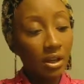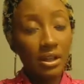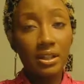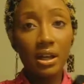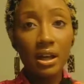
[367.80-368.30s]

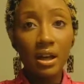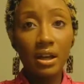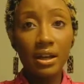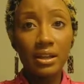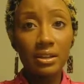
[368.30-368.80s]

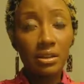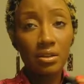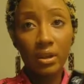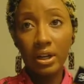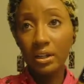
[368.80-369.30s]
Yeah, and it's a
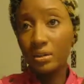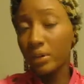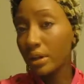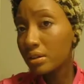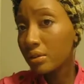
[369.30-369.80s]
great
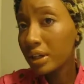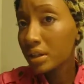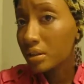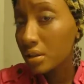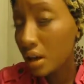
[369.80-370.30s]

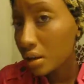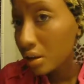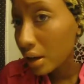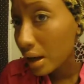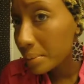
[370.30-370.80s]

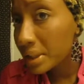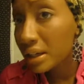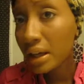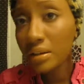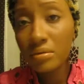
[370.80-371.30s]
color. I mean,
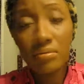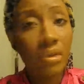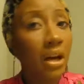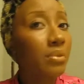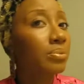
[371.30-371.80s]
I
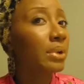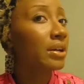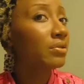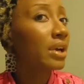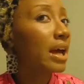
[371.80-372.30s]

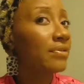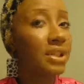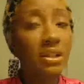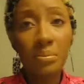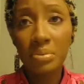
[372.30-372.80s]
don't have
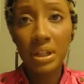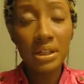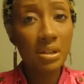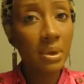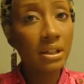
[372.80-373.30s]
any
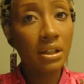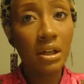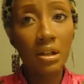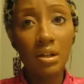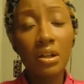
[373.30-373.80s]
complaints about the
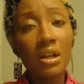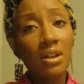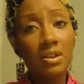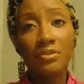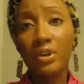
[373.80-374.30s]
color.
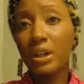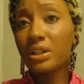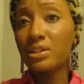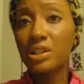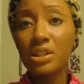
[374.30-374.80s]
The
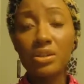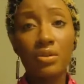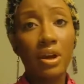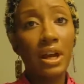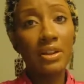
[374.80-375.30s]
fragrance is
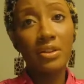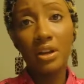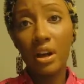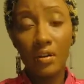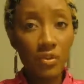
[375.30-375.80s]
great. The
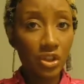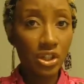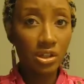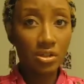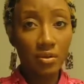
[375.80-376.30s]

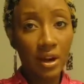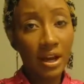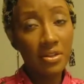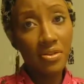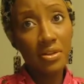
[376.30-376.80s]
coverage is
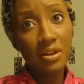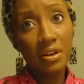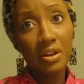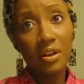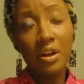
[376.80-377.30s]
great.
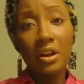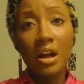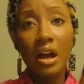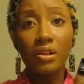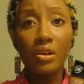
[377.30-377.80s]

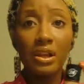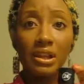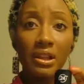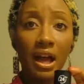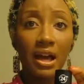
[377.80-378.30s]
How long
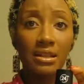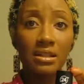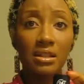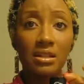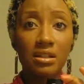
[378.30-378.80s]
it
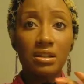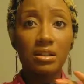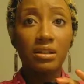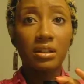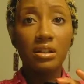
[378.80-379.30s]
lasts is
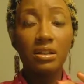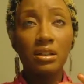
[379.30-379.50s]
good.